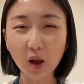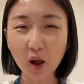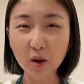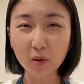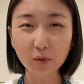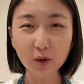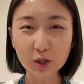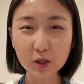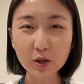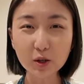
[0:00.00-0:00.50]
I
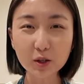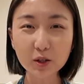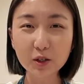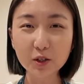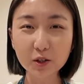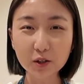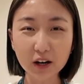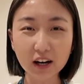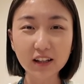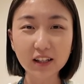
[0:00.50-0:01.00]
wish y'all
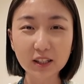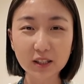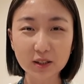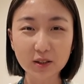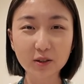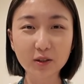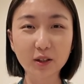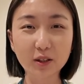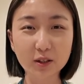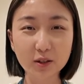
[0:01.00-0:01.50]
could try this
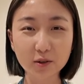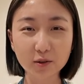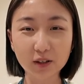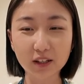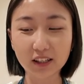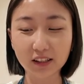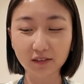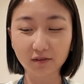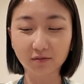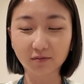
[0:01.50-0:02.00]
through the
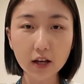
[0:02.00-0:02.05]
screen.